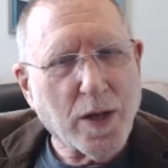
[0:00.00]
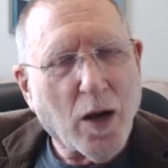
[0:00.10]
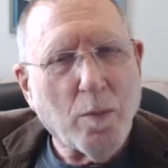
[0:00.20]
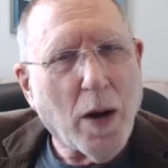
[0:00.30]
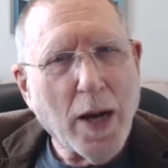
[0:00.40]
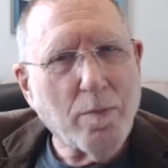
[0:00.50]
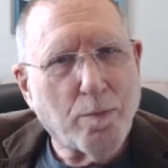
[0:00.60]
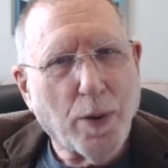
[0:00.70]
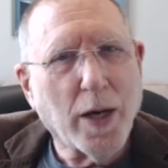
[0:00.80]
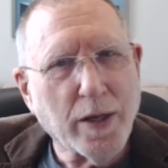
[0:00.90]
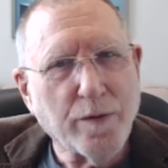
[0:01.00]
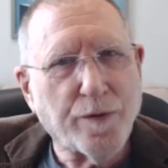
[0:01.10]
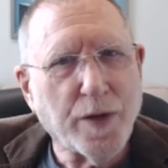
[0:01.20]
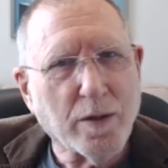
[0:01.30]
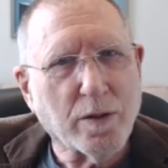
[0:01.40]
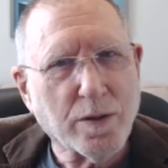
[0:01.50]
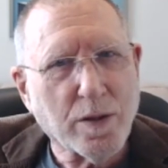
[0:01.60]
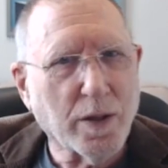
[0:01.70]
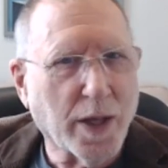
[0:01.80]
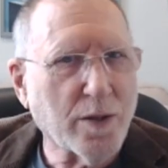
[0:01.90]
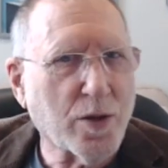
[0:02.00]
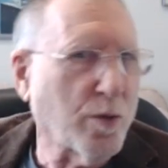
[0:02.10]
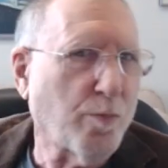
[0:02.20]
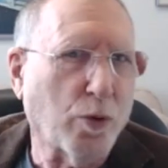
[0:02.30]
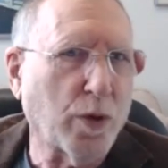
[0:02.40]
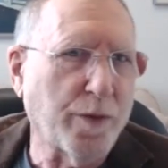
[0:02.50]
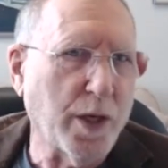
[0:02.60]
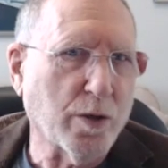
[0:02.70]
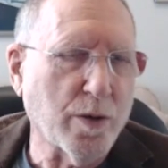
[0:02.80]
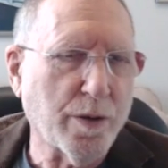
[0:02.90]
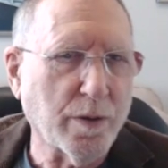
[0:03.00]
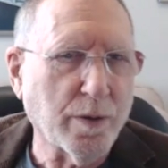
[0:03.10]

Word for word: how my body feels against the pull of the earth.